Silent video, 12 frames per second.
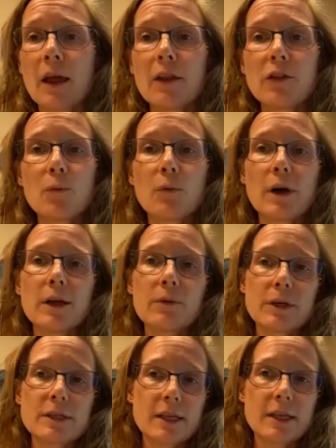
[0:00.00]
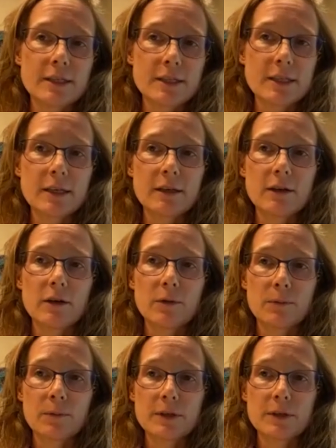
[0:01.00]
The one risk that did
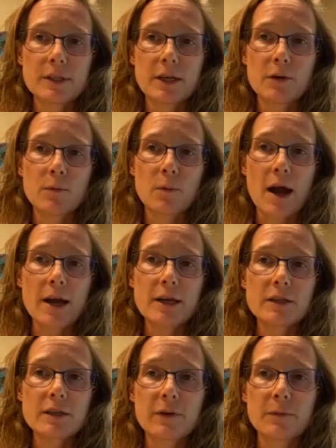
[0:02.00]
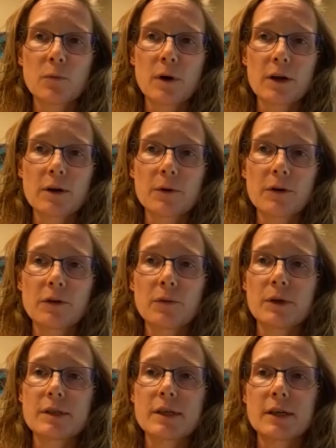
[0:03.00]
arise from the water birth
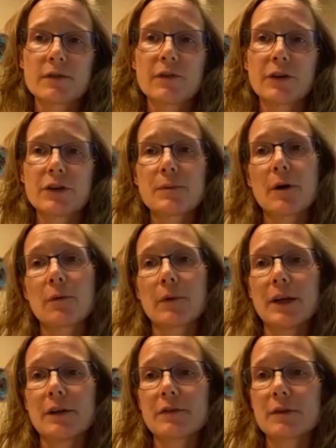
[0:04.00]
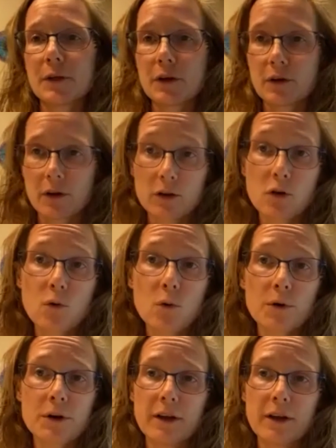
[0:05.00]
was a very small rate of something called
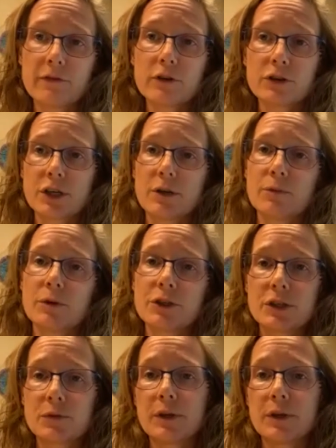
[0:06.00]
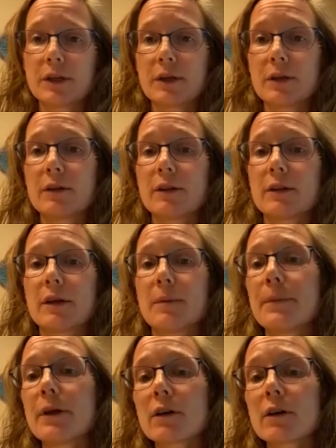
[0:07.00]
cord avulsion, which is when the
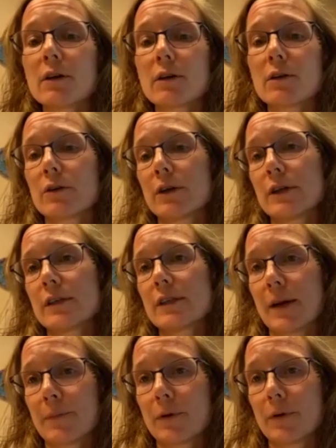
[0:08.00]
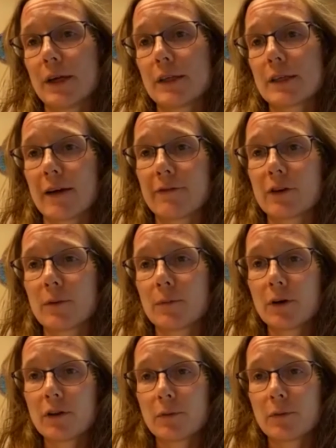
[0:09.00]
umbilical cord separates after
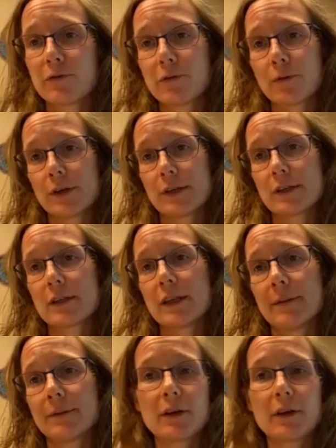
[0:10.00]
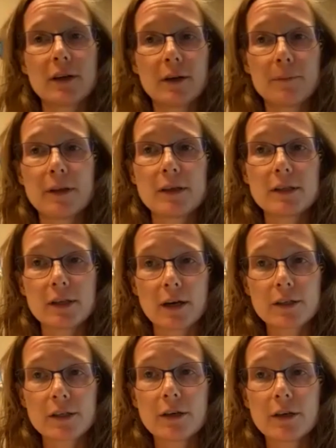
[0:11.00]
birth before it is clamped and cut by the
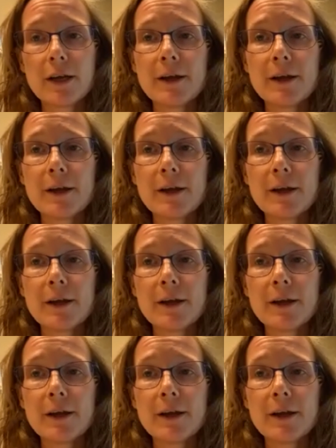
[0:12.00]
doctor.